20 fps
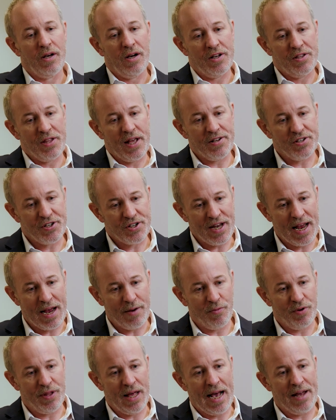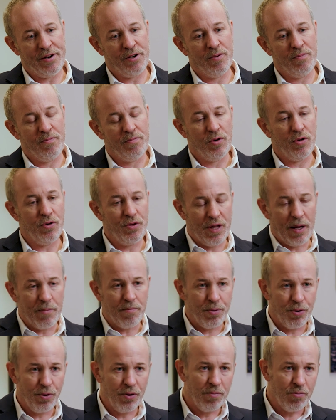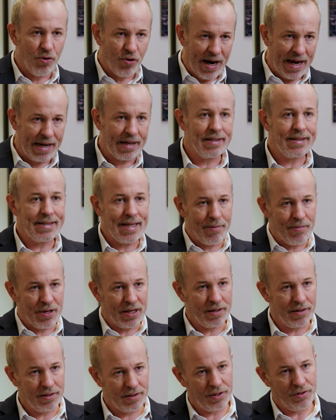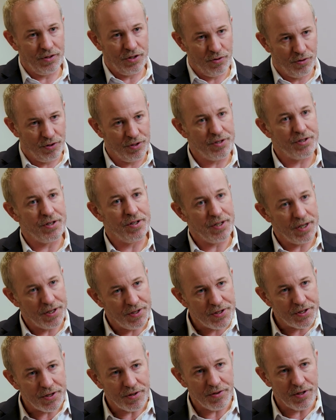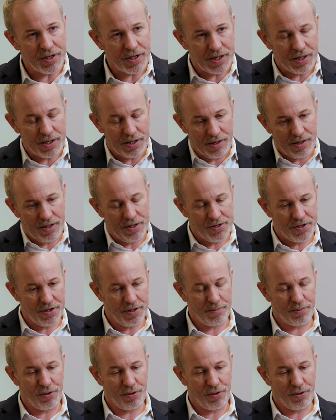I then sat with Adam, who then put the more academic nuances into the